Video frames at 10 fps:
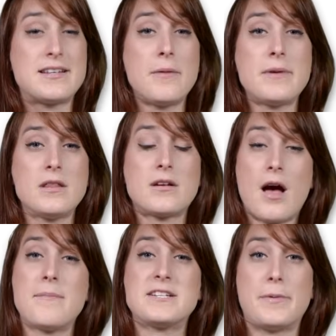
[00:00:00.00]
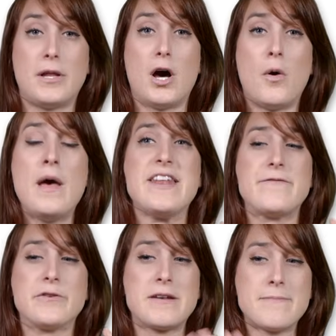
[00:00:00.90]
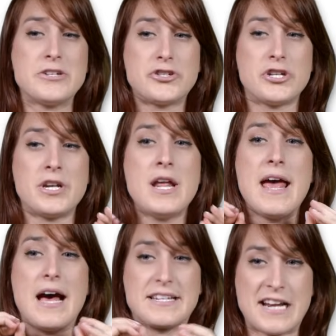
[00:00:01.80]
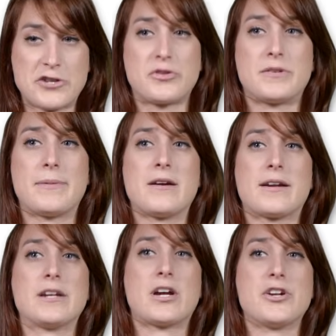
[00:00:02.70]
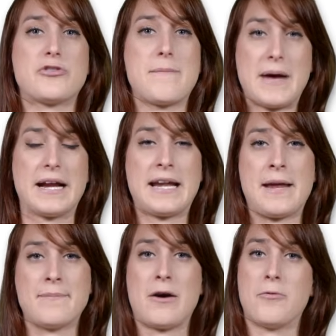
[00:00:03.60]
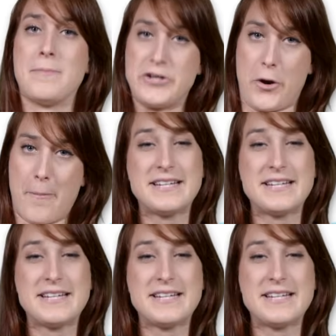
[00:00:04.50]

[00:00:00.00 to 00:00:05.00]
Tell me in the comments below, and if you can mention a Central American country by name, that would be dope.